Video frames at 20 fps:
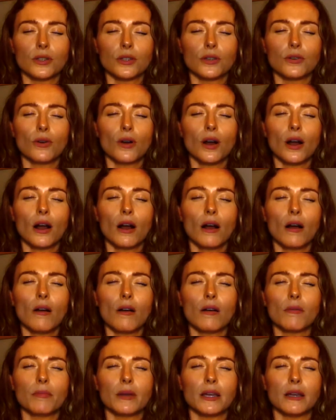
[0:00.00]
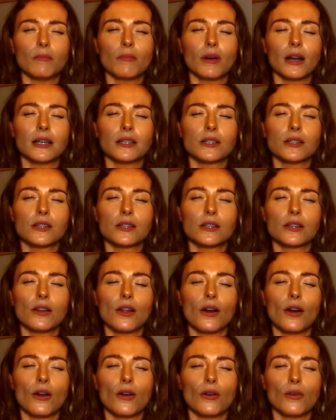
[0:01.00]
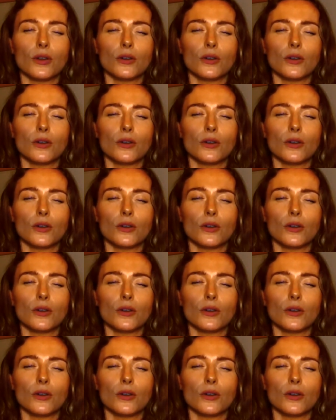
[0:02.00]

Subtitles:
Your heartbeat might slow,